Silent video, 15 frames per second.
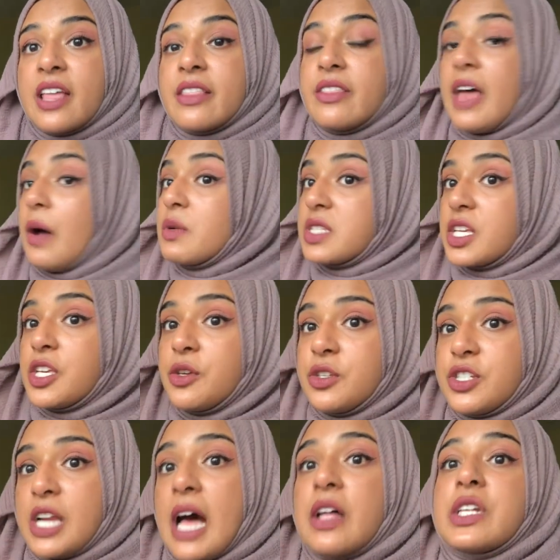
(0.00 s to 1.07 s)
that was a
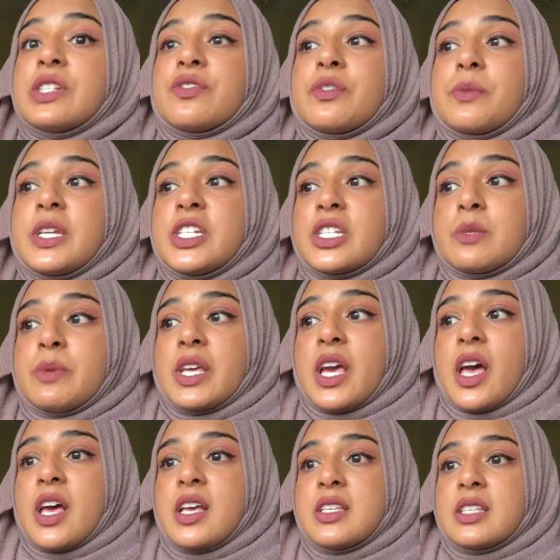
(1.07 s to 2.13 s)
huge challenge for me just
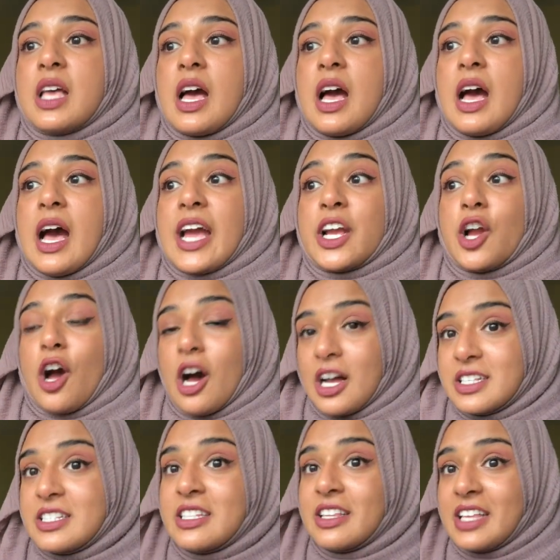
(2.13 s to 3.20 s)
because I
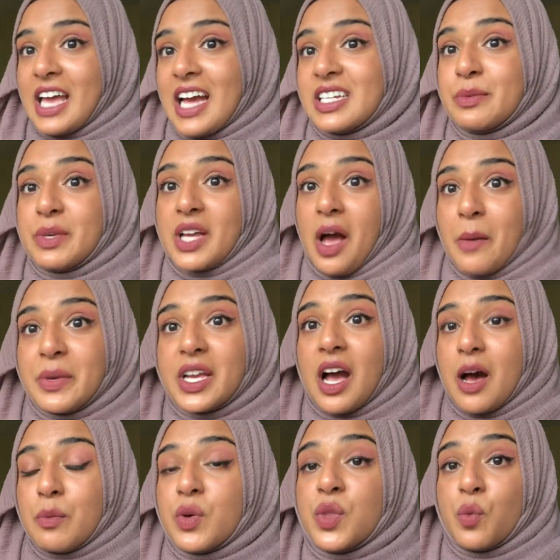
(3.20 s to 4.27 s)
constantly had to be coming
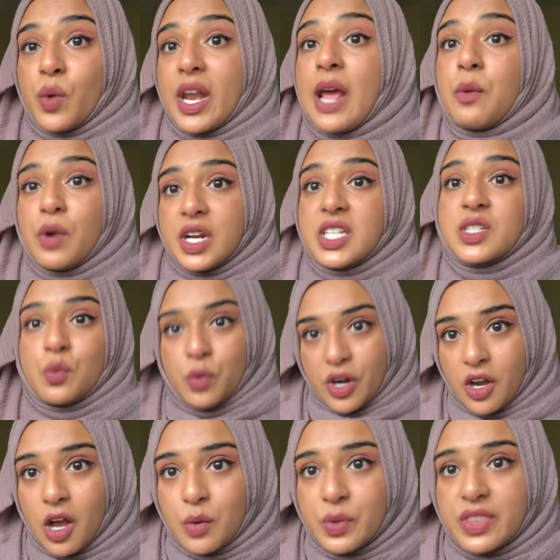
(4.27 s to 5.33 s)
up with what I wanted to
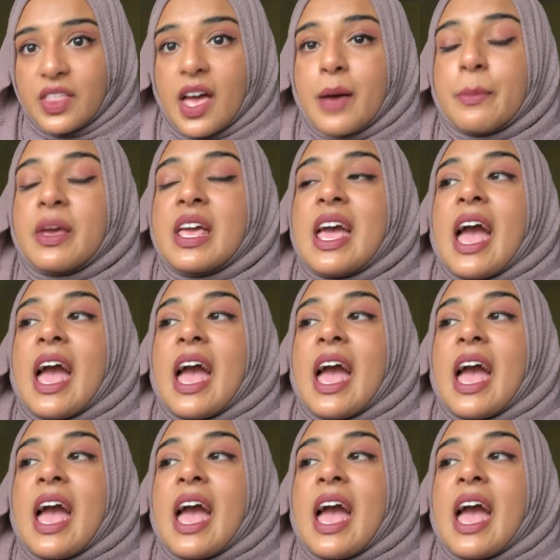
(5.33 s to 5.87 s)
work on with them.